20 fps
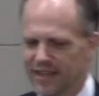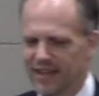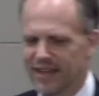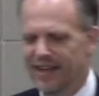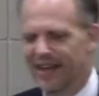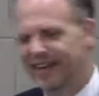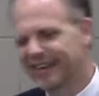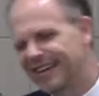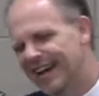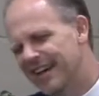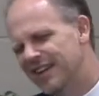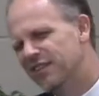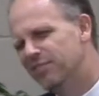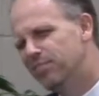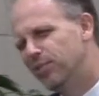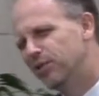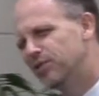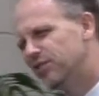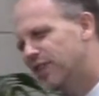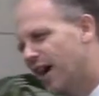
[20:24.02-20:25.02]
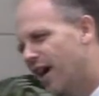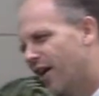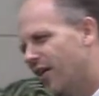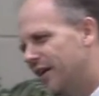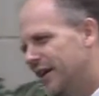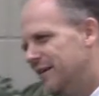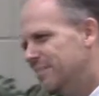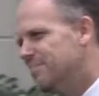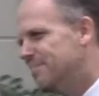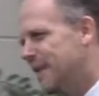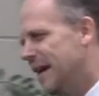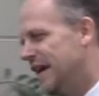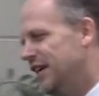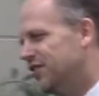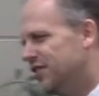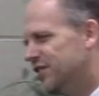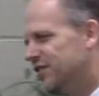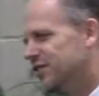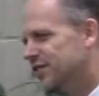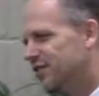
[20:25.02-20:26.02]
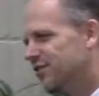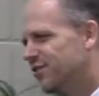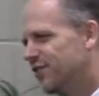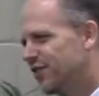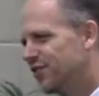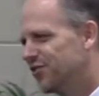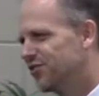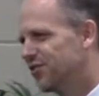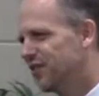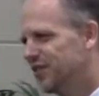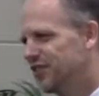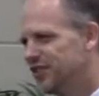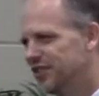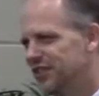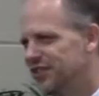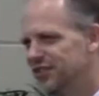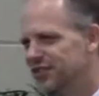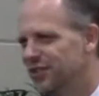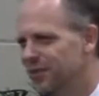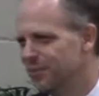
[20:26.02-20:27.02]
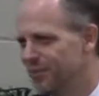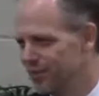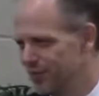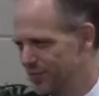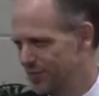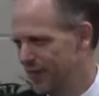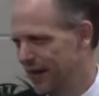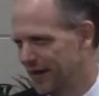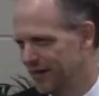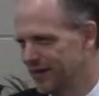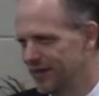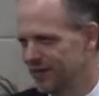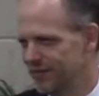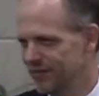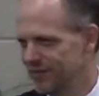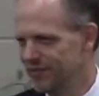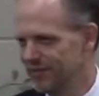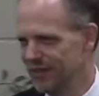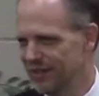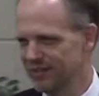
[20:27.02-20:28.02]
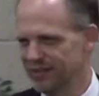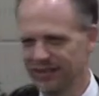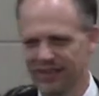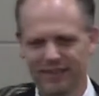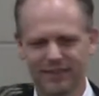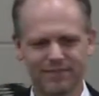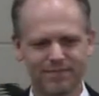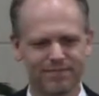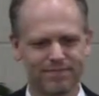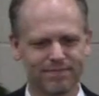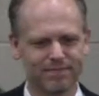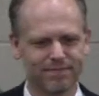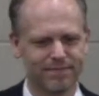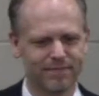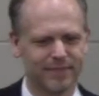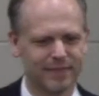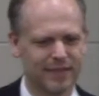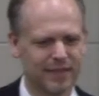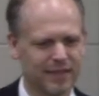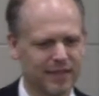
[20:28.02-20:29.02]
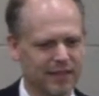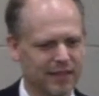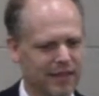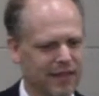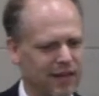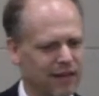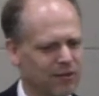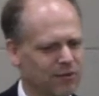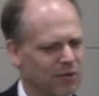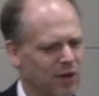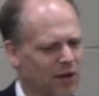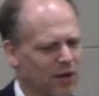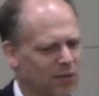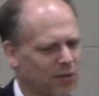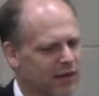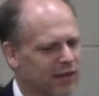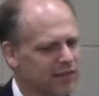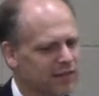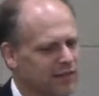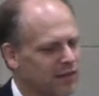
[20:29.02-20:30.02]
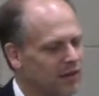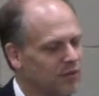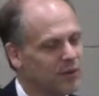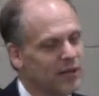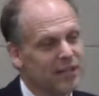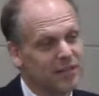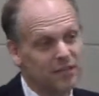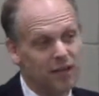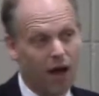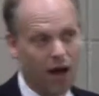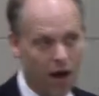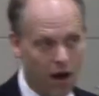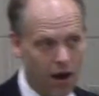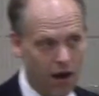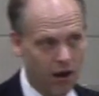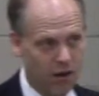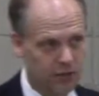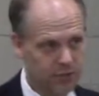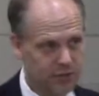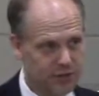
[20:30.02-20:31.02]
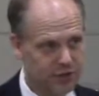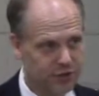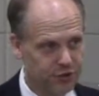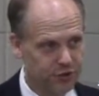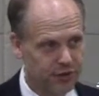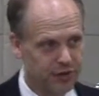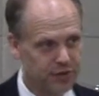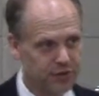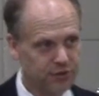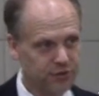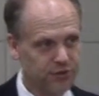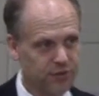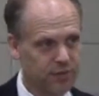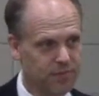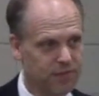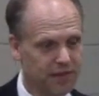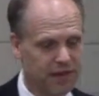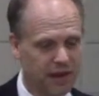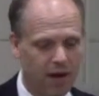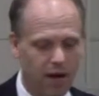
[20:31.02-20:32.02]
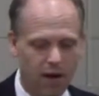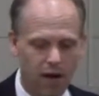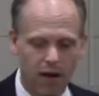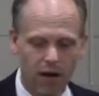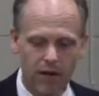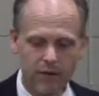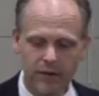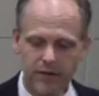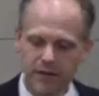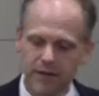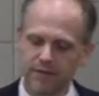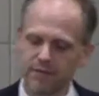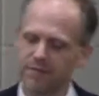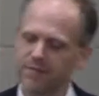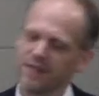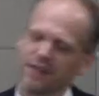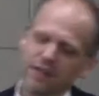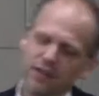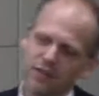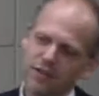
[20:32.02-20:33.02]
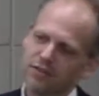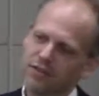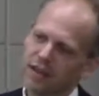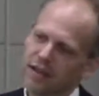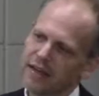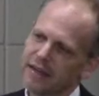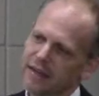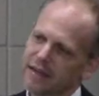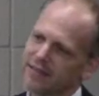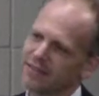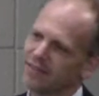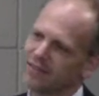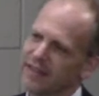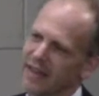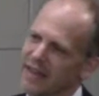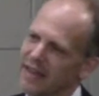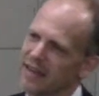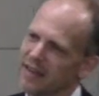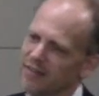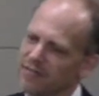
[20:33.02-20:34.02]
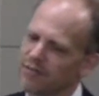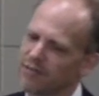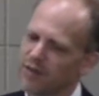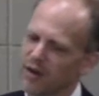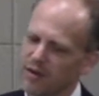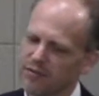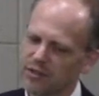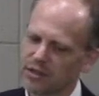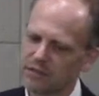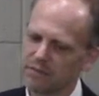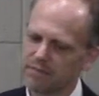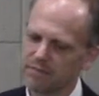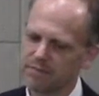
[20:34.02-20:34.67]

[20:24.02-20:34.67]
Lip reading: It kind of puts our impatience and frustration into perspective, doesn't it? When it's hard, when you're going through something hard and it feels like it's taking forever,